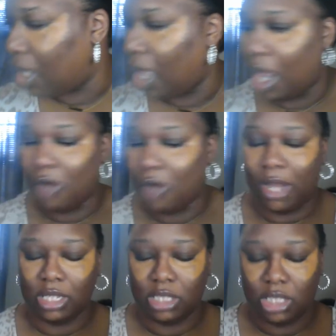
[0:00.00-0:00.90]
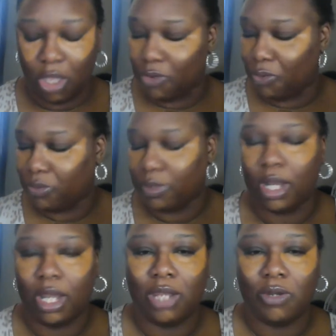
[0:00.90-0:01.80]
All right, so
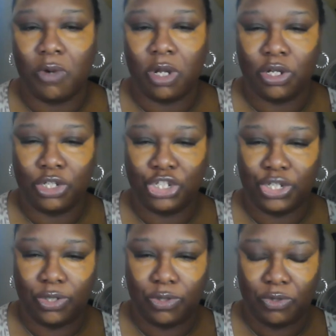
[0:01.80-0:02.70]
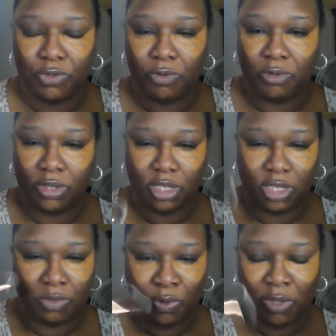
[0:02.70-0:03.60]
in order to
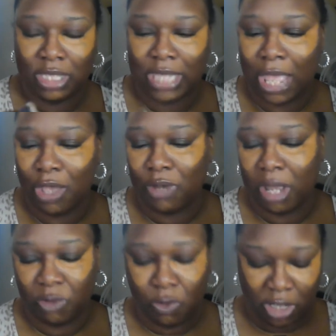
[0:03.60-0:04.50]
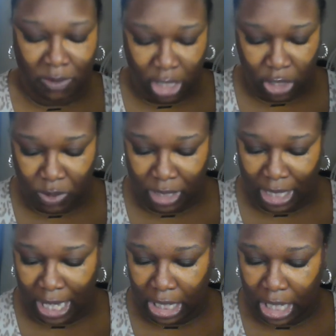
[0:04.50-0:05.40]
smooth this out, I'm going to be using
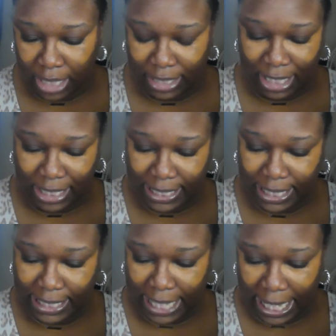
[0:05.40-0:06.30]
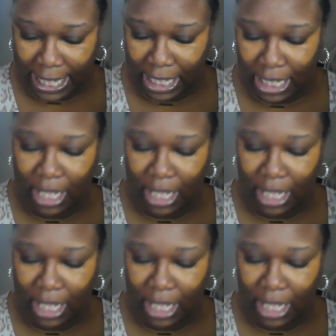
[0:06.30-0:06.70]
a Luxie 680